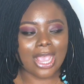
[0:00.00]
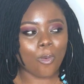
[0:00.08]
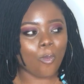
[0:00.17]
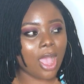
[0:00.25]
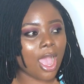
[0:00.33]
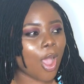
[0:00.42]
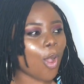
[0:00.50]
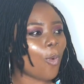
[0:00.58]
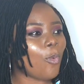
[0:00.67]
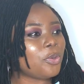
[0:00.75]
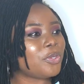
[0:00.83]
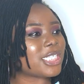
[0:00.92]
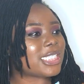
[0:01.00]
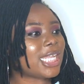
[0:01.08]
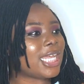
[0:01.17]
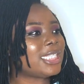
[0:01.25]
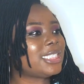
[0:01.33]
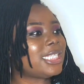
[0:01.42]
wow, what was
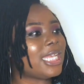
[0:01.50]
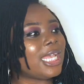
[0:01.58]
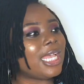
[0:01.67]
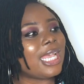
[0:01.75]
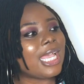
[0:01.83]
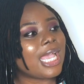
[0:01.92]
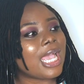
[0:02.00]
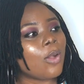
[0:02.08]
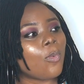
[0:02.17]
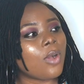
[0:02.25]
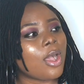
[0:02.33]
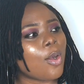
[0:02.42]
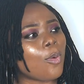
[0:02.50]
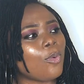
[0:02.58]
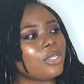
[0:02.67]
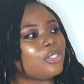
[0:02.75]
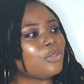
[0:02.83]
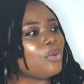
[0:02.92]
that? Wow,
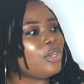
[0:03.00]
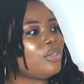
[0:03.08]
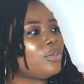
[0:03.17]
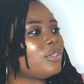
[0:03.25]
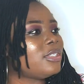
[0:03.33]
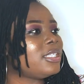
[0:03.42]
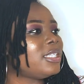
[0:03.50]
what is going on?